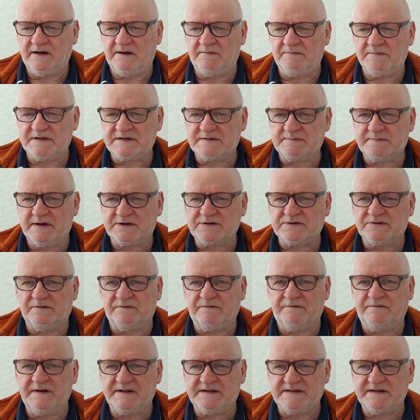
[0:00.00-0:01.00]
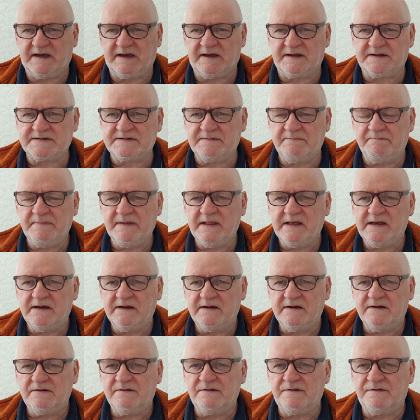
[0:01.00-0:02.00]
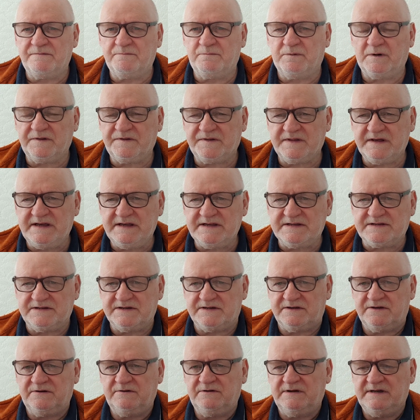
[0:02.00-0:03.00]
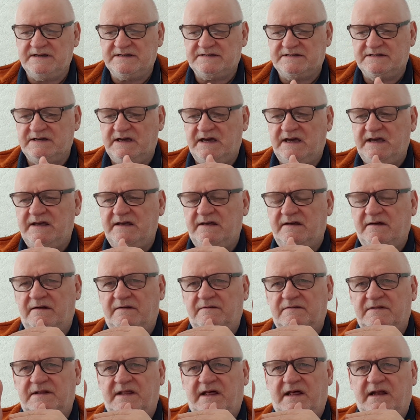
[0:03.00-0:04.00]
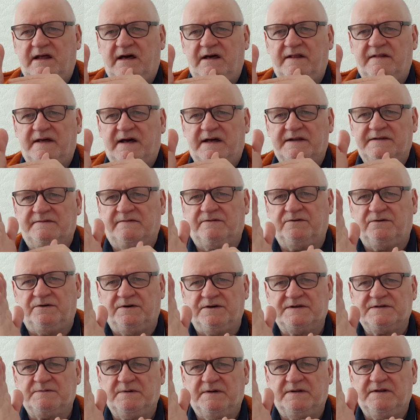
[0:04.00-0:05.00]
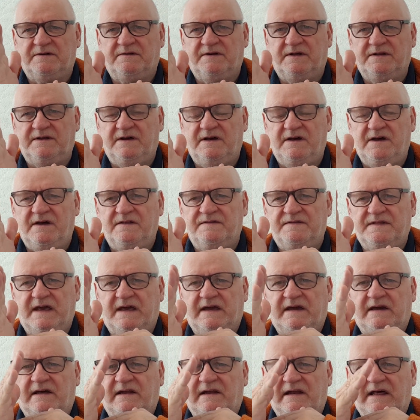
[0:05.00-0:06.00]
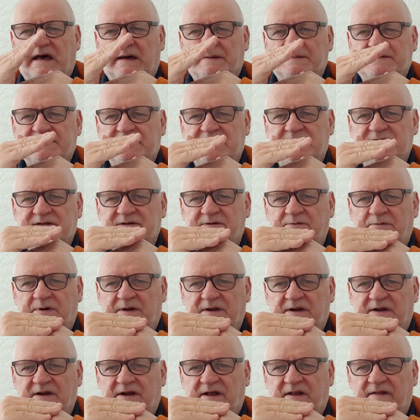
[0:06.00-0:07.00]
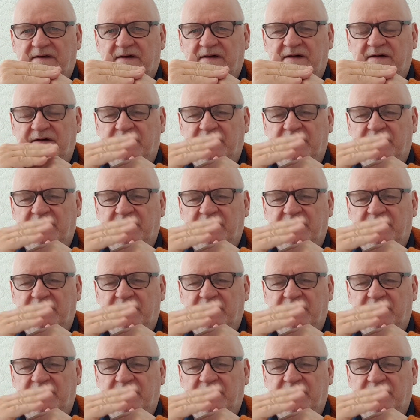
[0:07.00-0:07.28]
special fittings. What these do is they like that, of course, when they're in, they collapse into one another,